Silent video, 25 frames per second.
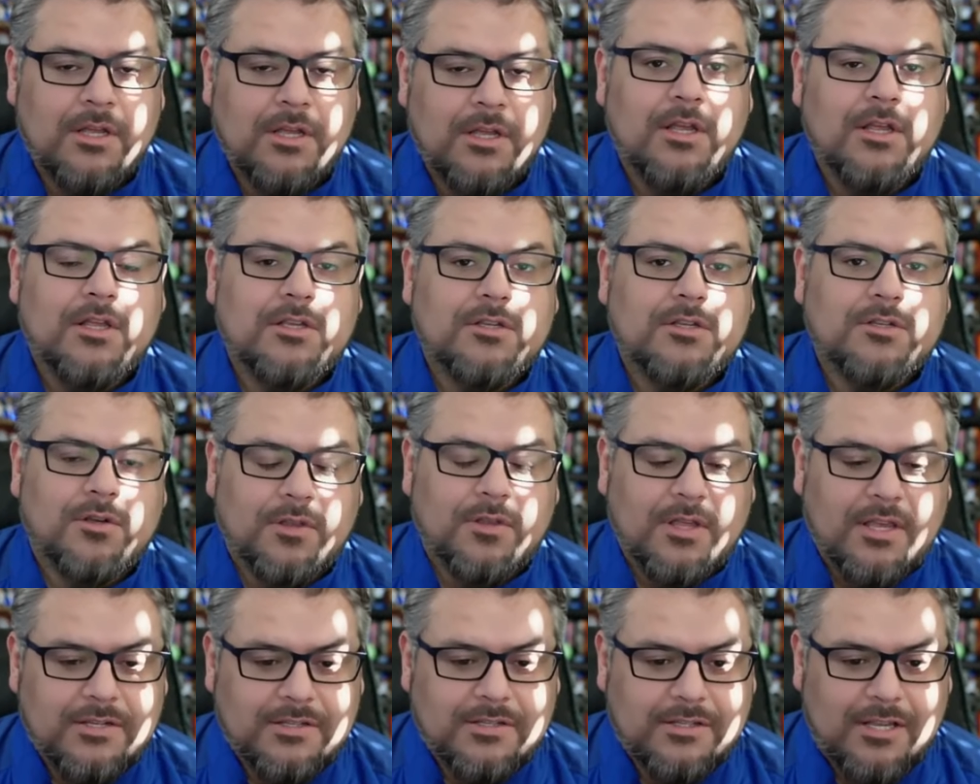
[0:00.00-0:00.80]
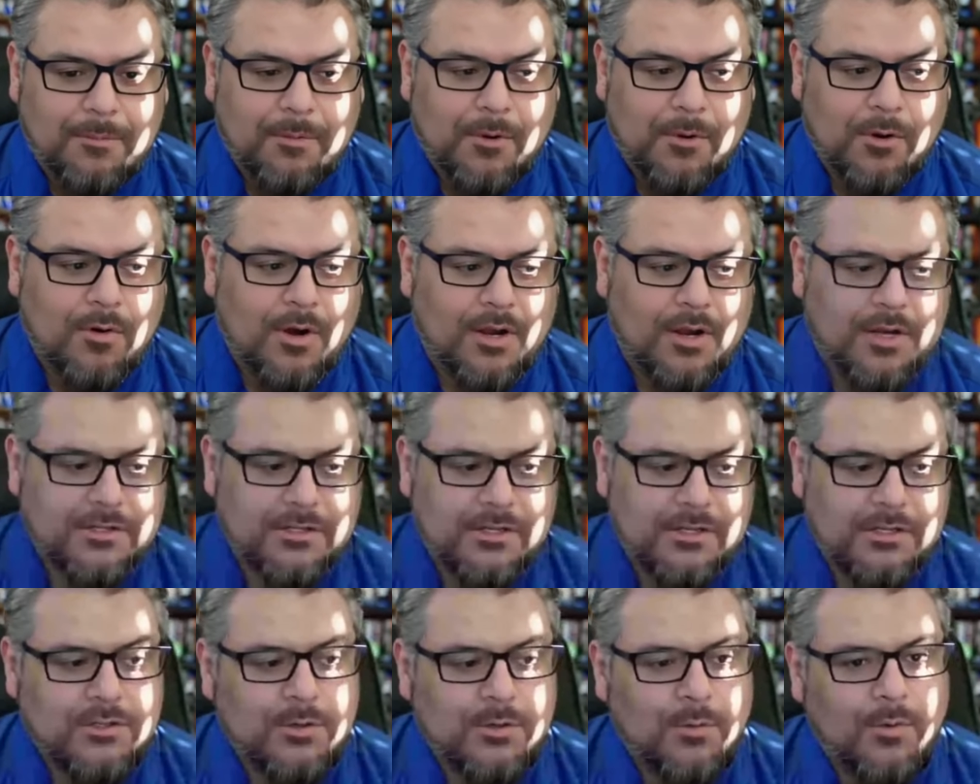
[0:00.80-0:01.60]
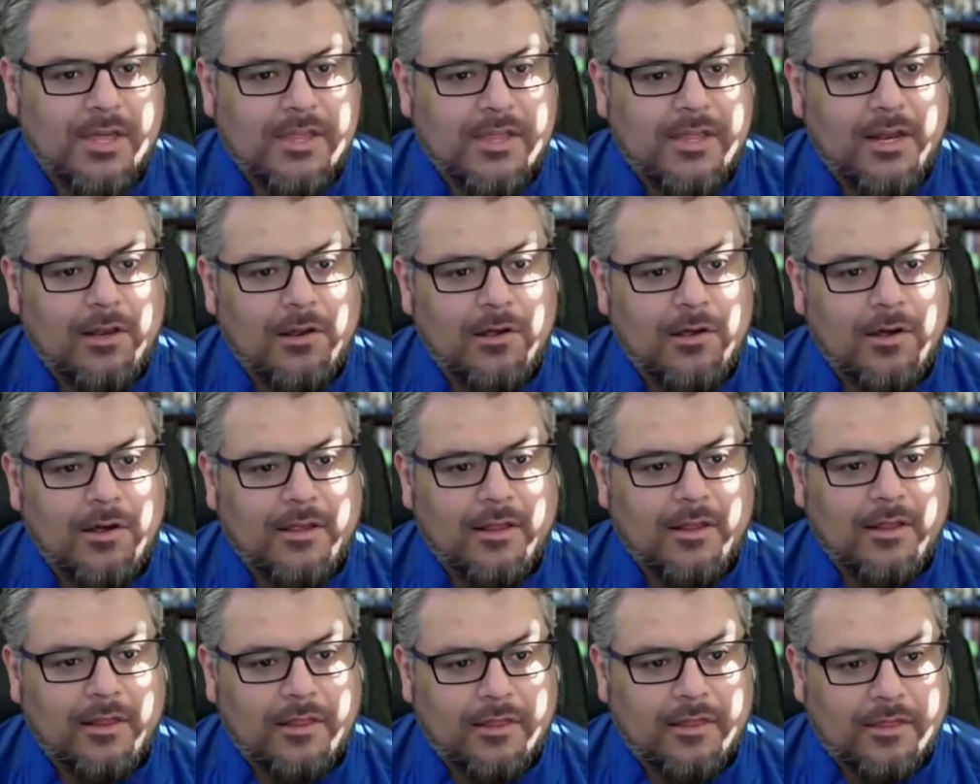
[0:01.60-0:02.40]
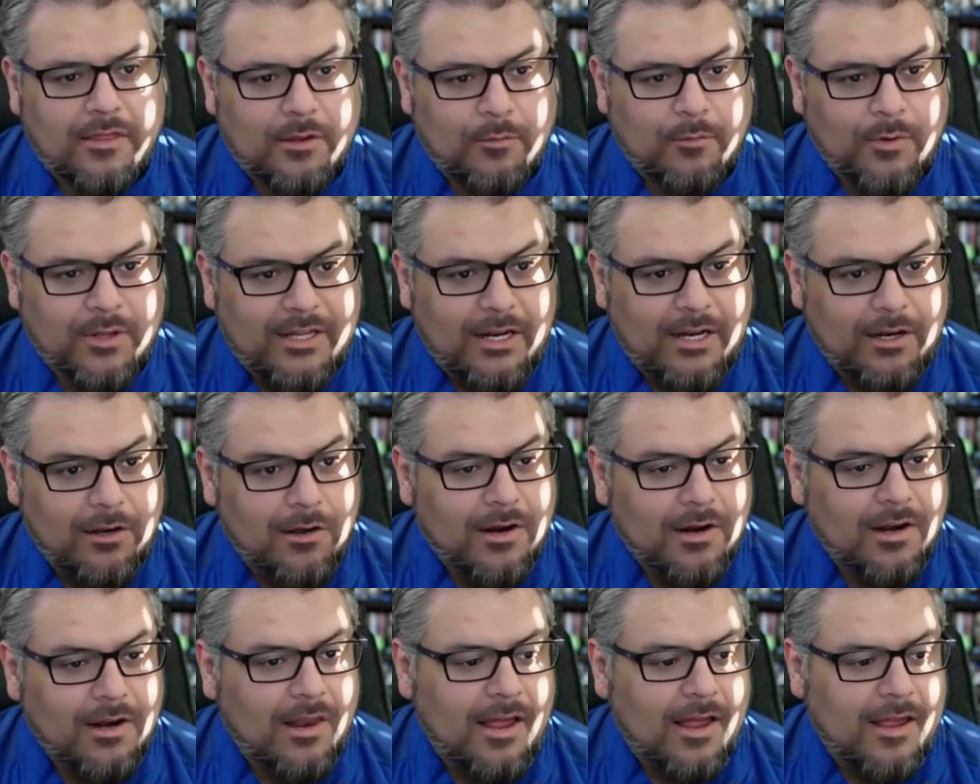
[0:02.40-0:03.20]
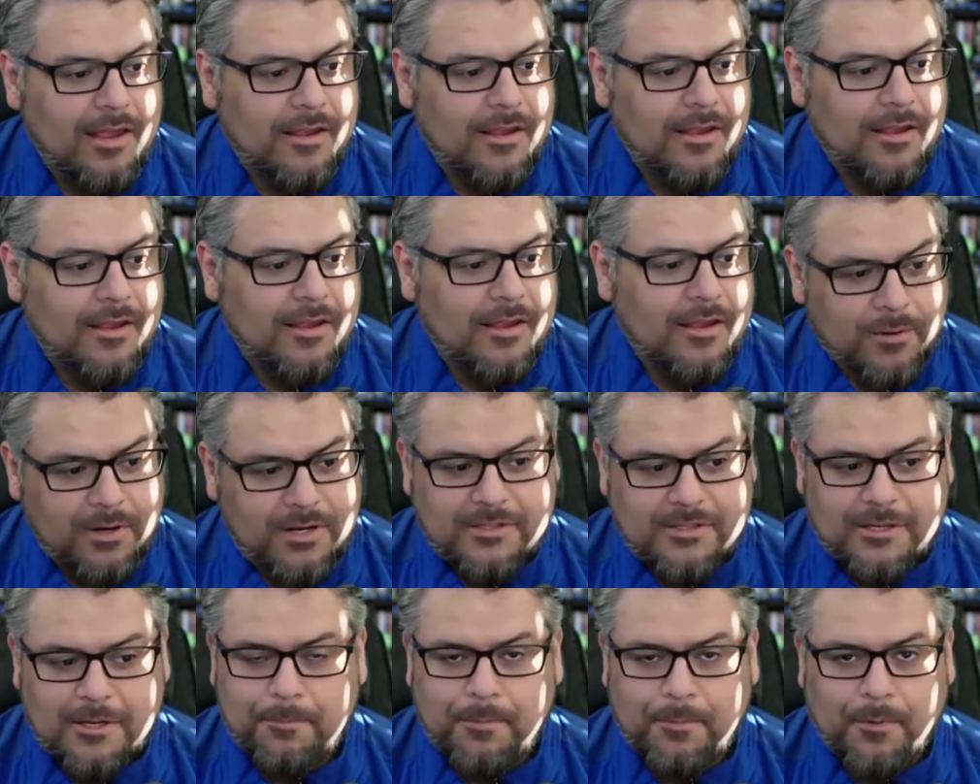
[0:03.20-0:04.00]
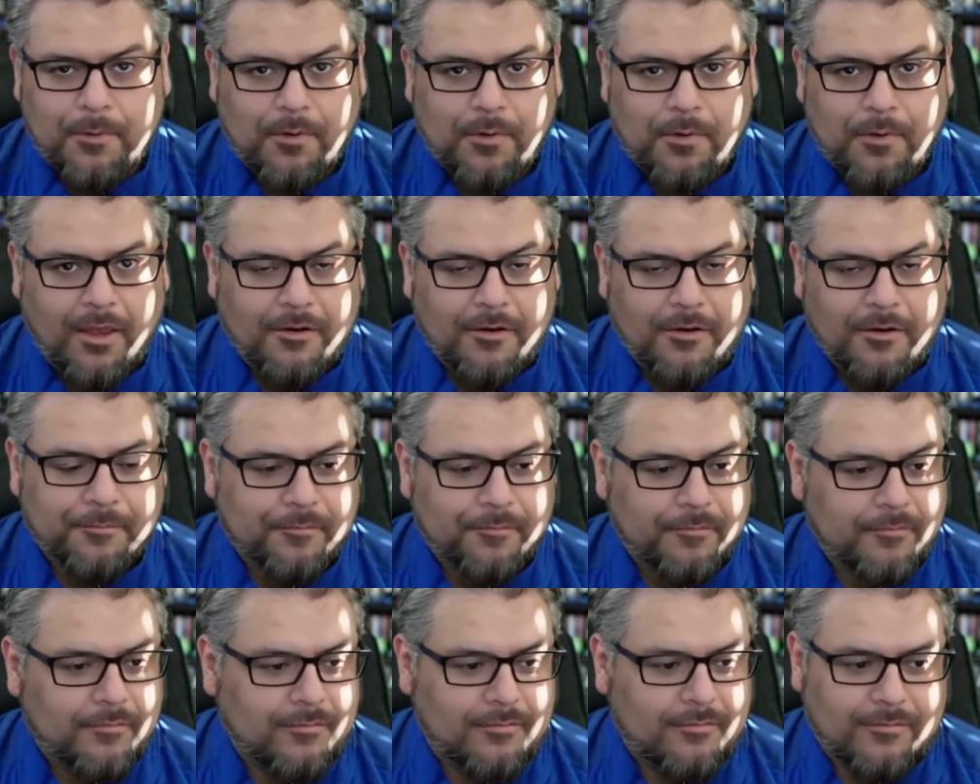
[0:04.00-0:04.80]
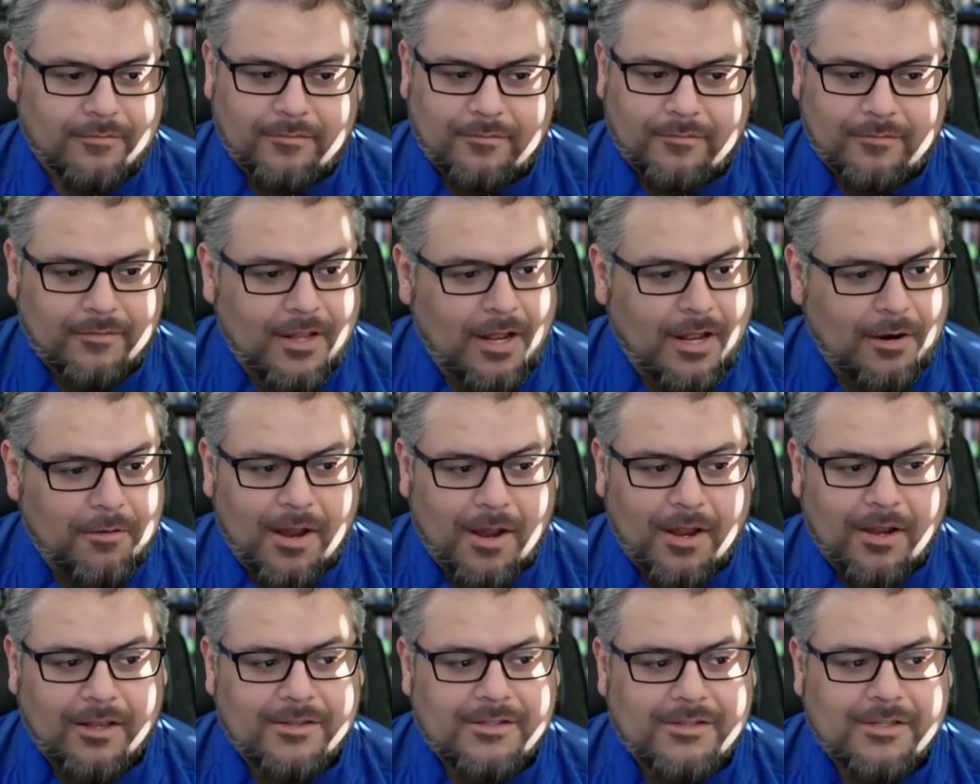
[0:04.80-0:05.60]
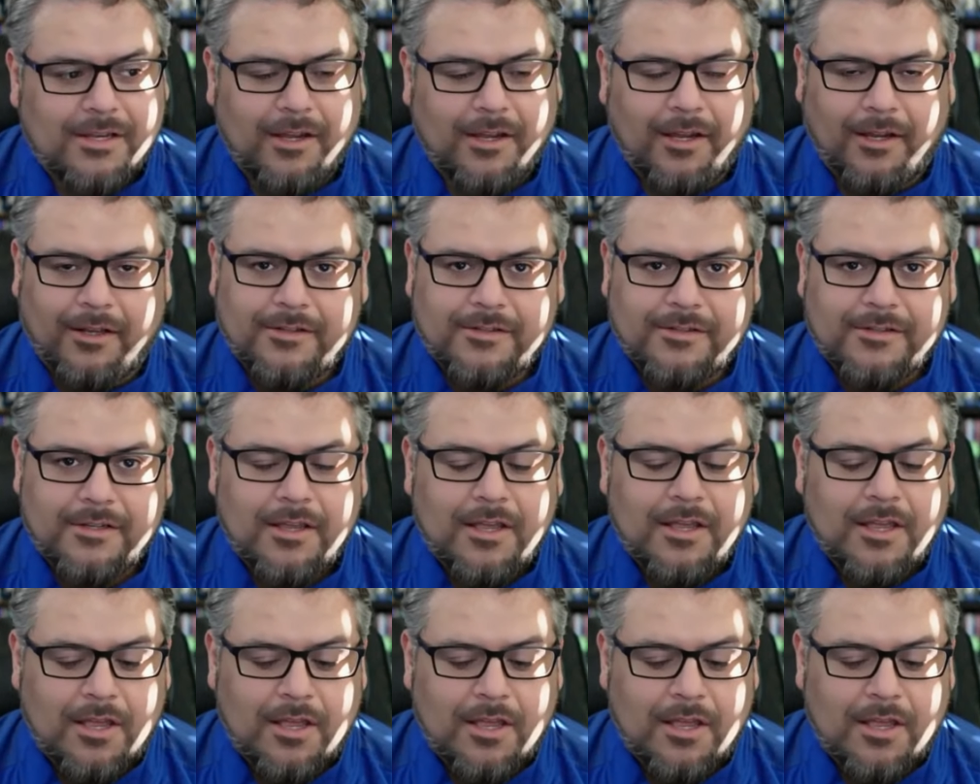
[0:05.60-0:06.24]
So these type of questions, the way they look, what they look like is pretty simple. Again, not rocket science.